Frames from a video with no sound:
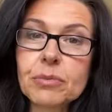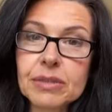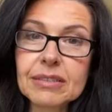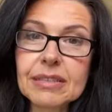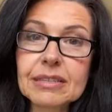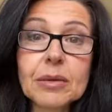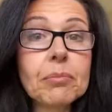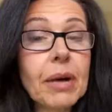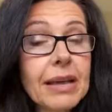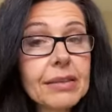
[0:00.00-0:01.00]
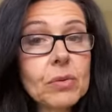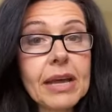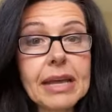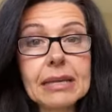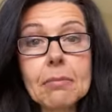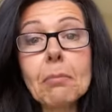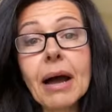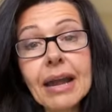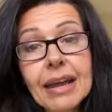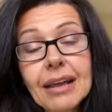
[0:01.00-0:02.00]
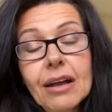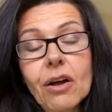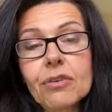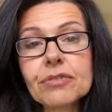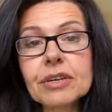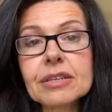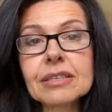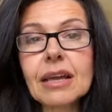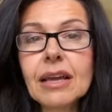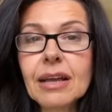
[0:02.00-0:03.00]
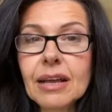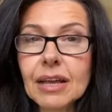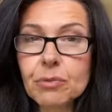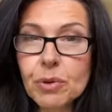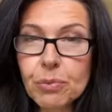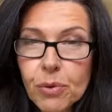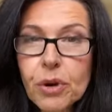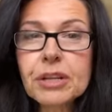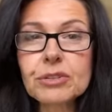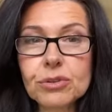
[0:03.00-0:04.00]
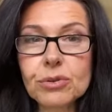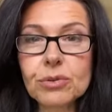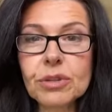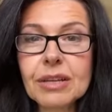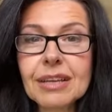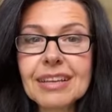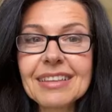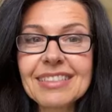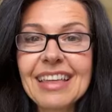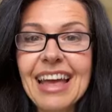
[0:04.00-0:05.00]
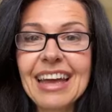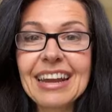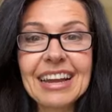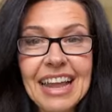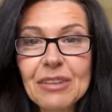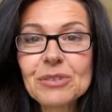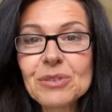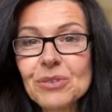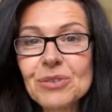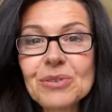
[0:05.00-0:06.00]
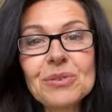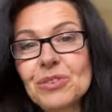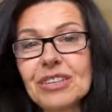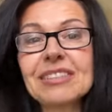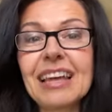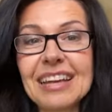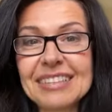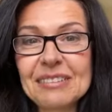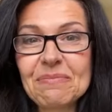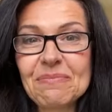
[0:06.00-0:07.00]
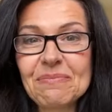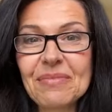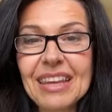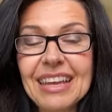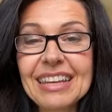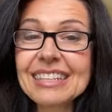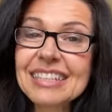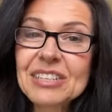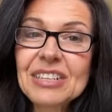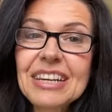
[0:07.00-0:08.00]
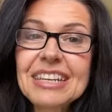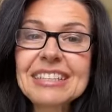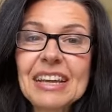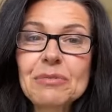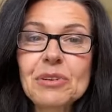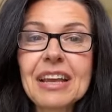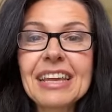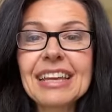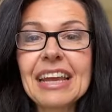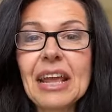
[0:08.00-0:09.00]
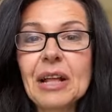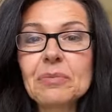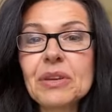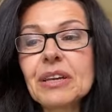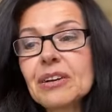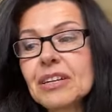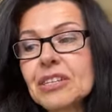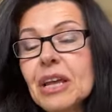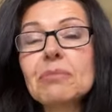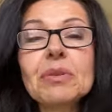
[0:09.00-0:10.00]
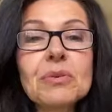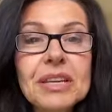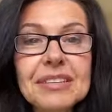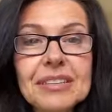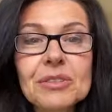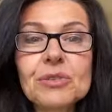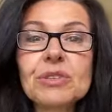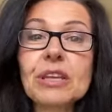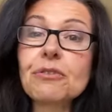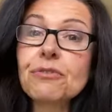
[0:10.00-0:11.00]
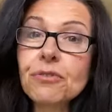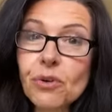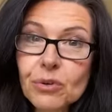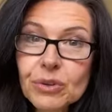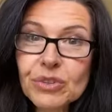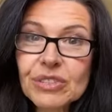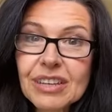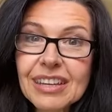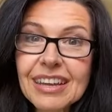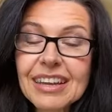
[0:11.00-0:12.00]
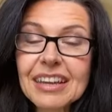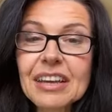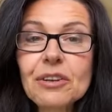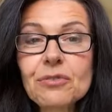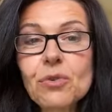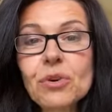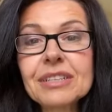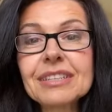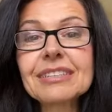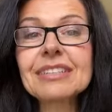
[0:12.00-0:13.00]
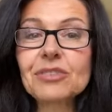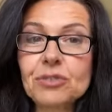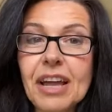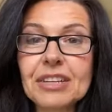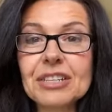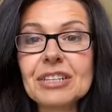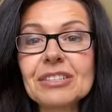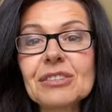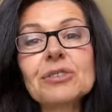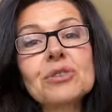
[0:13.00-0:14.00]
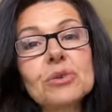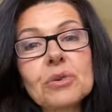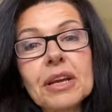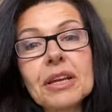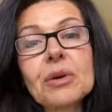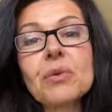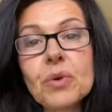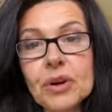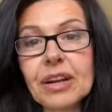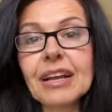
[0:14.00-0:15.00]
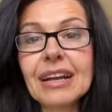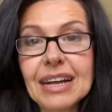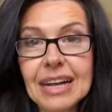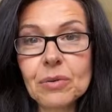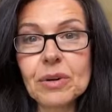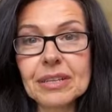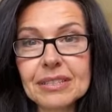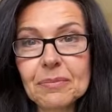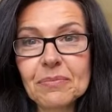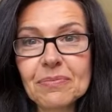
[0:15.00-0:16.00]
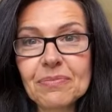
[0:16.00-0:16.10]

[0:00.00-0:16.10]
of the business. By the way, Mana offers a reporting tool that allows you to do just that. And additionally, time tracking can help encourage employees to stay focused and avoid distractions during work hours.